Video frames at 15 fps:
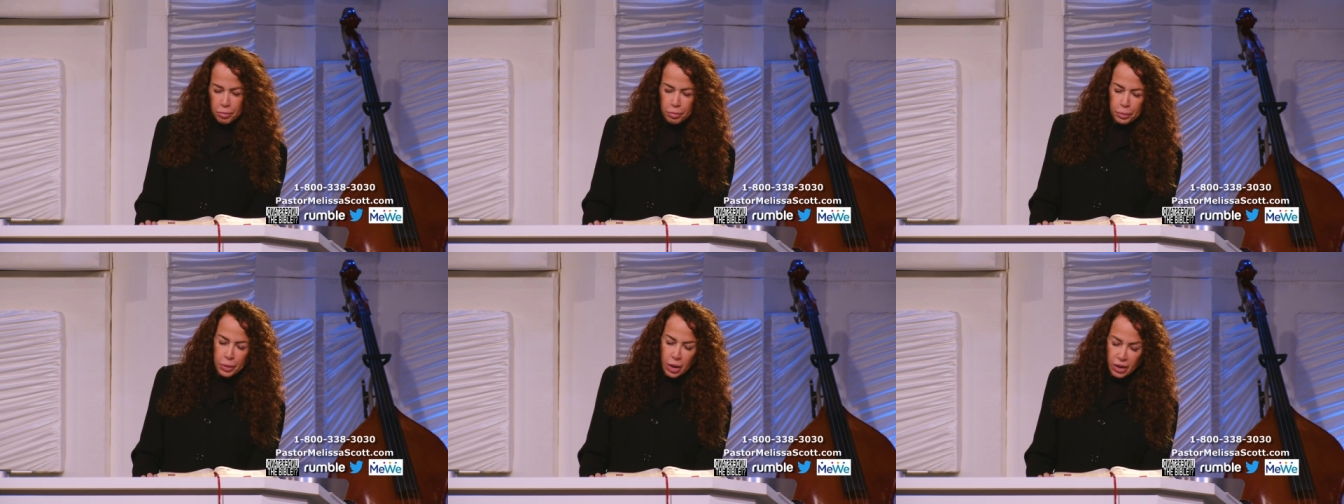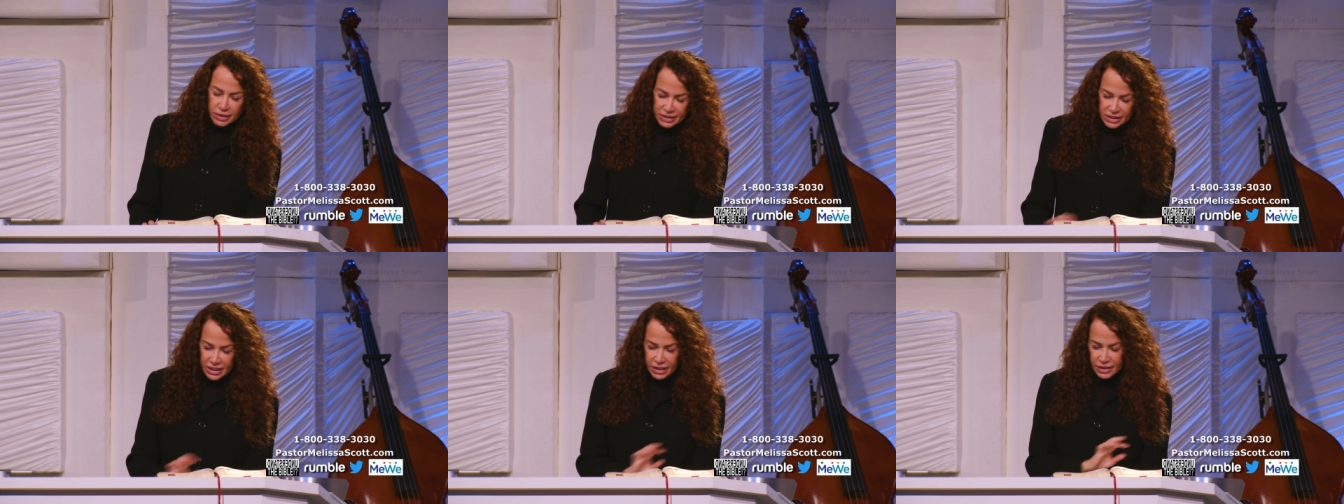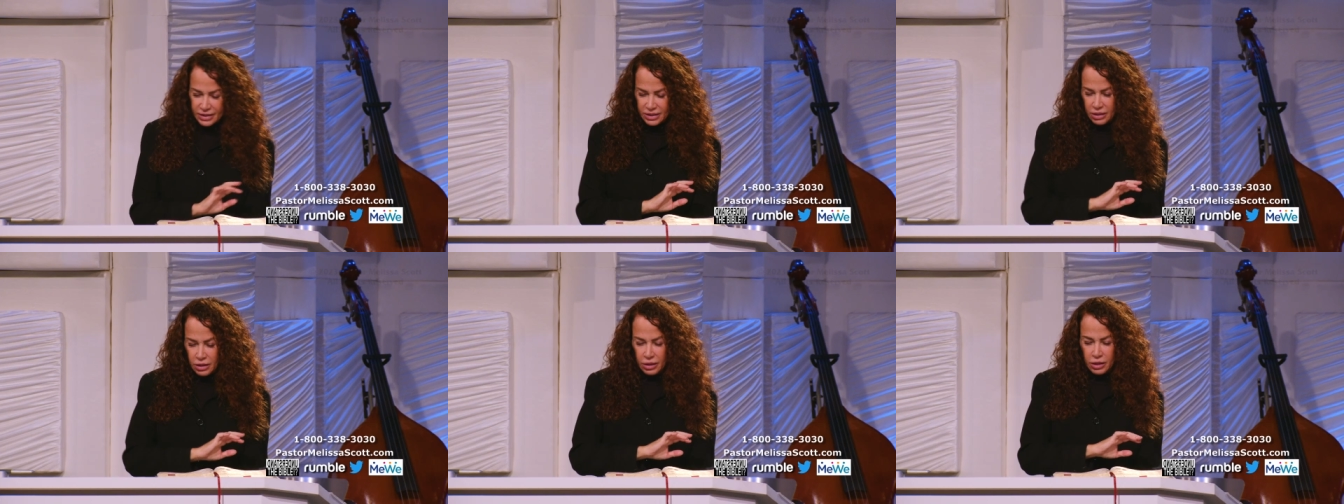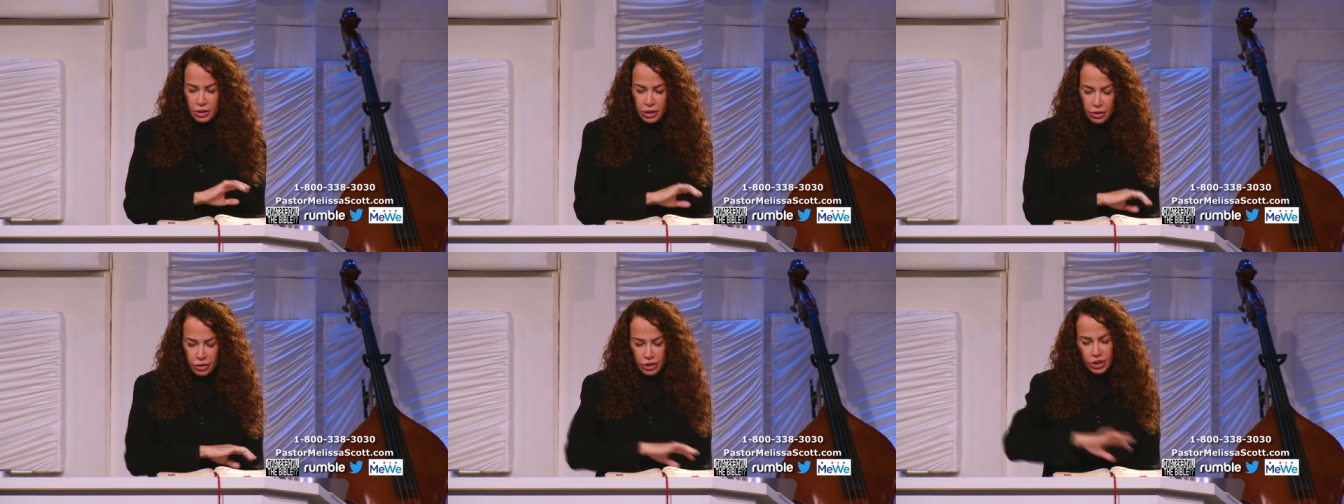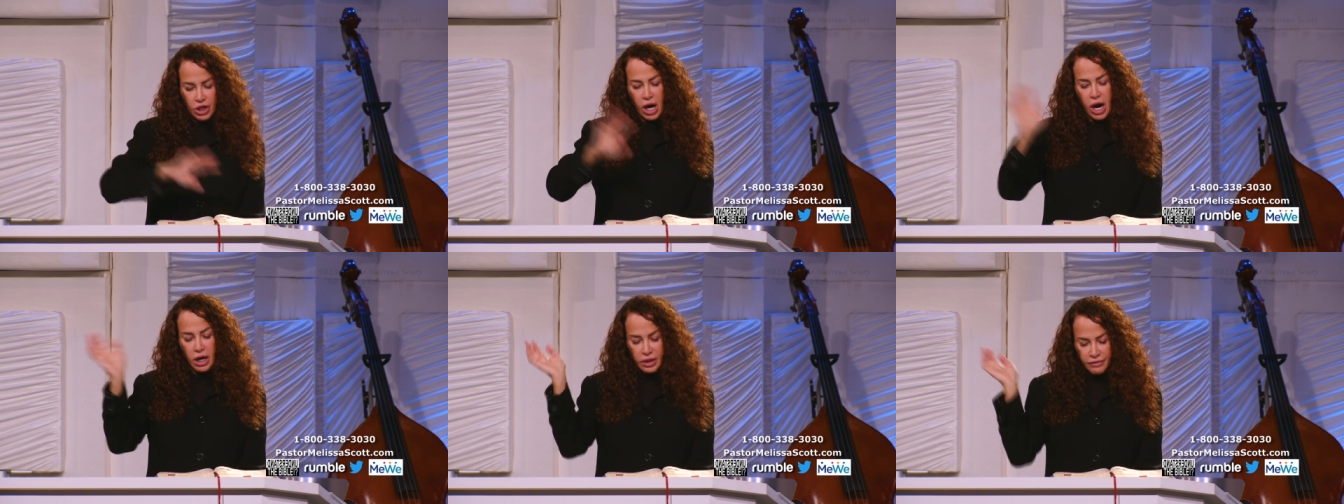Paul says, You're a
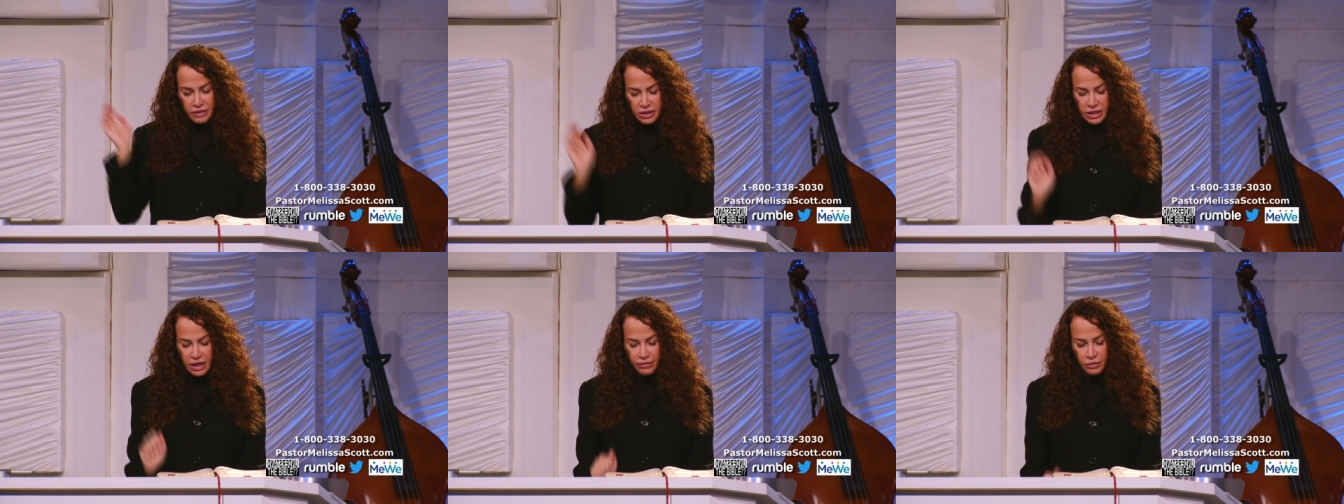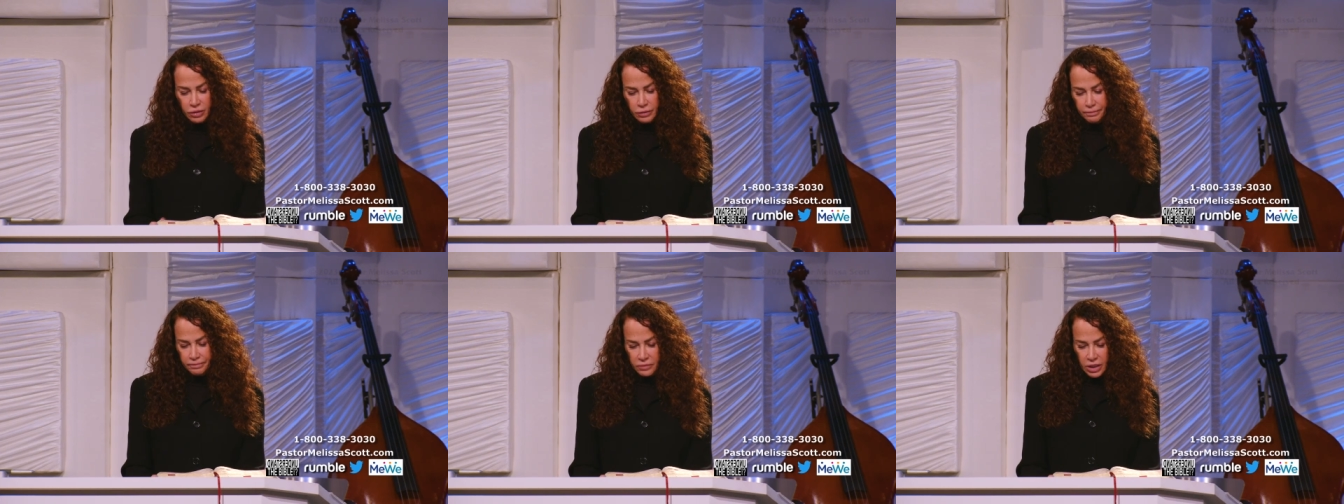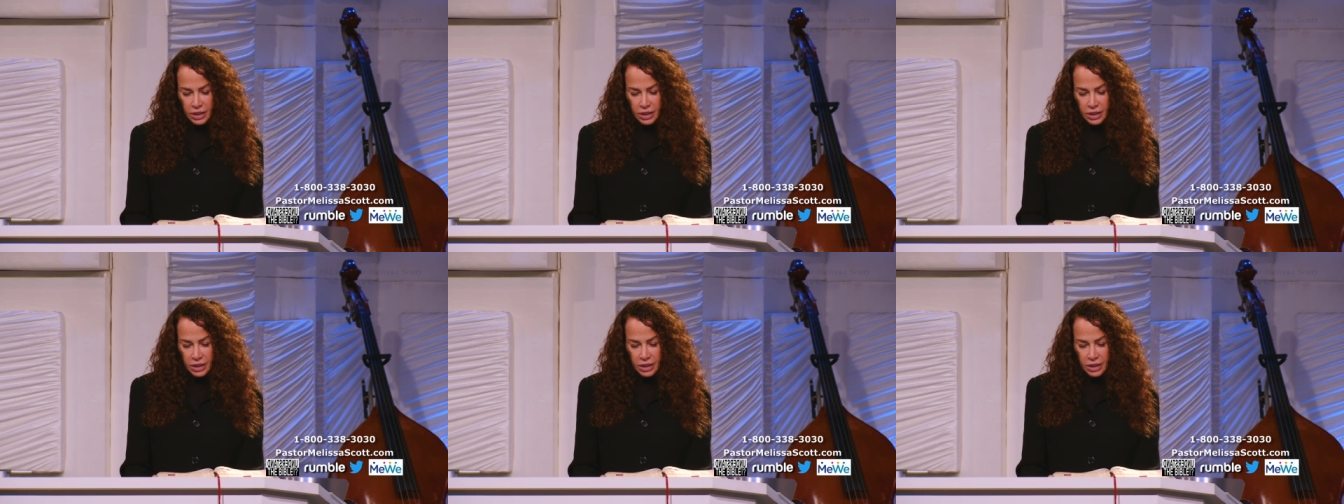child of the devil,